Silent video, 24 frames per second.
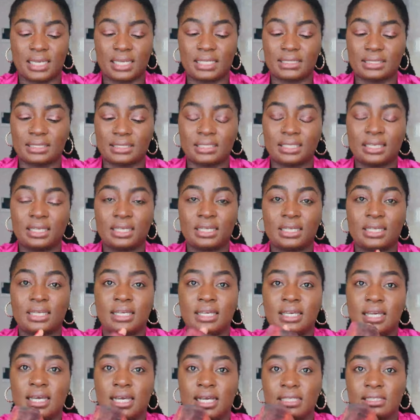
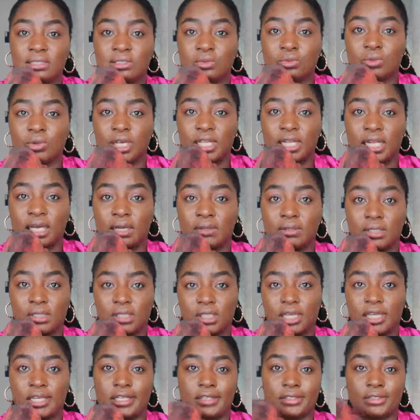as the one
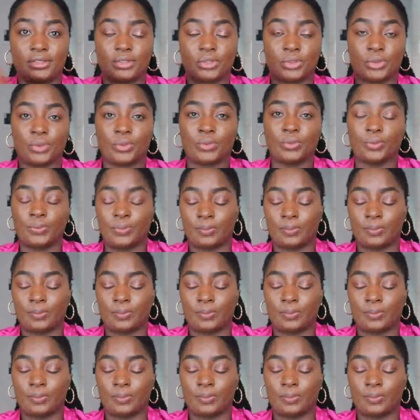outside, so